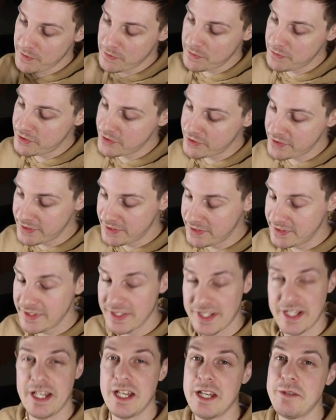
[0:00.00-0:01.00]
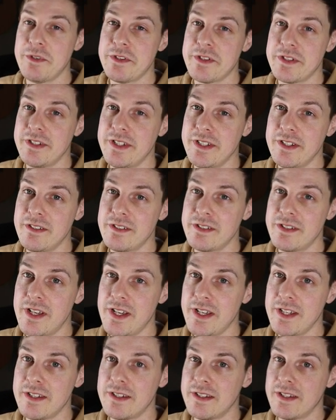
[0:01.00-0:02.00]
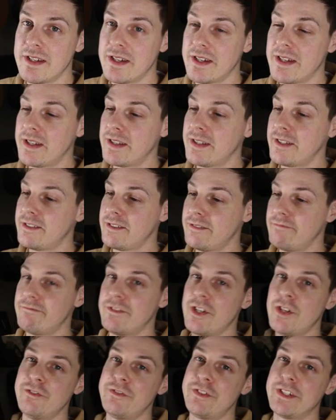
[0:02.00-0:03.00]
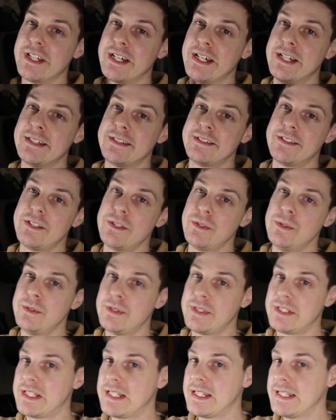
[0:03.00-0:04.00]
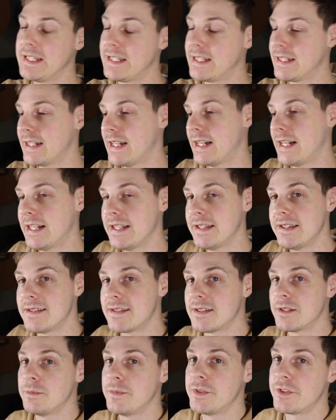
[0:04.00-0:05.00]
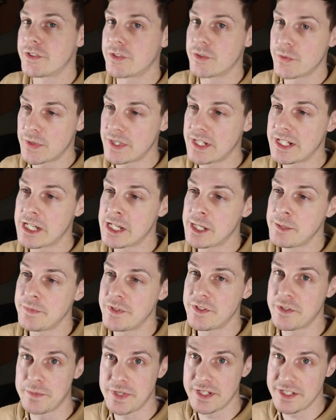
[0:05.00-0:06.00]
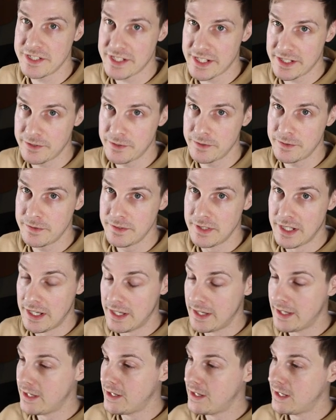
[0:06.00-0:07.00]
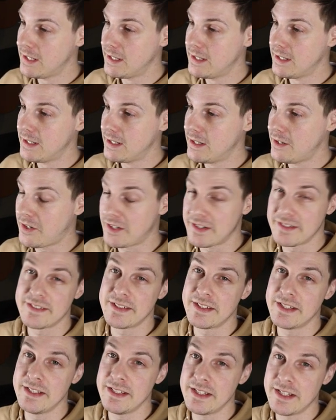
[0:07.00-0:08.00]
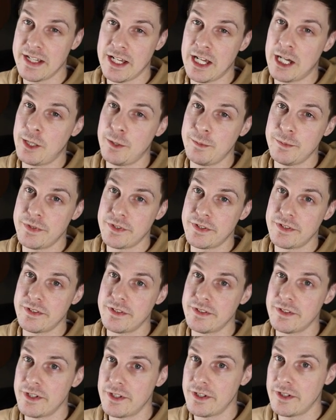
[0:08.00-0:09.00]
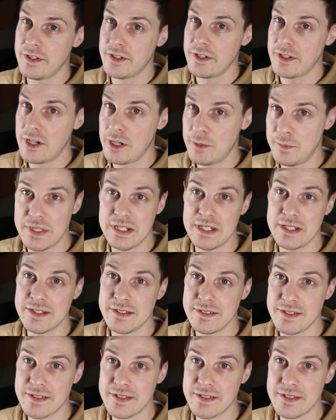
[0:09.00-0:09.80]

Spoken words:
you enjoyed everything here today. And don't forget to like and subscribe to my channel. Honestly, it helps a million